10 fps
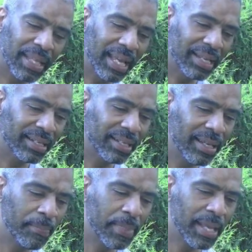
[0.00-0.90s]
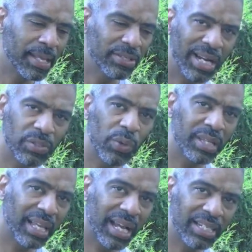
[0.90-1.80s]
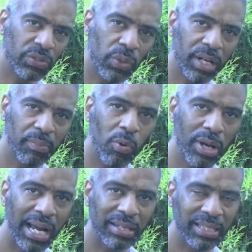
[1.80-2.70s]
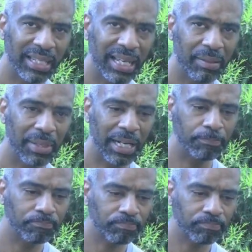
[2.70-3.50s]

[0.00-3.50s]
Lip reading: And so that's one thing I just wanted to point out today about